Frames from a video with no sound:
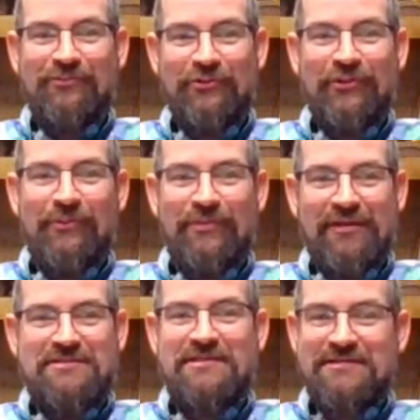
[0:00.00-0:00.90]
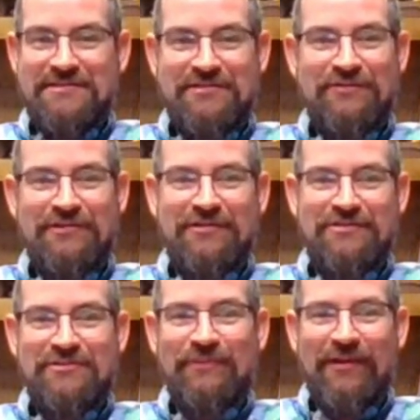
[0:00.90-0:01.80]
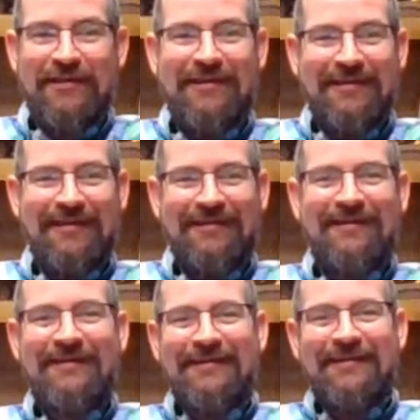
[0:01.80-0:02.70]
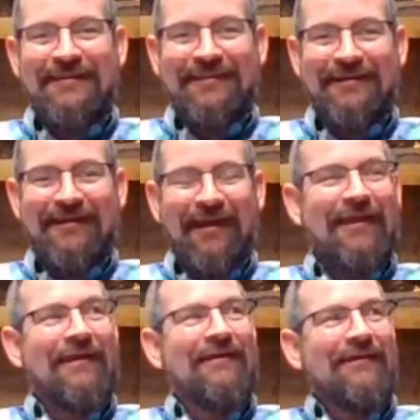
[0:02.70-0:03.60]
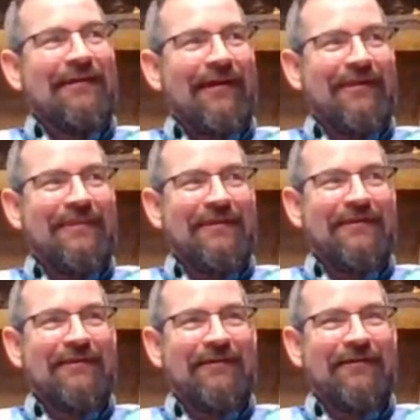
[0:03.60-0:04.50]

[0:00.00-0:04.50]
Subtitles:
do their PhDs in 2 years. But I I think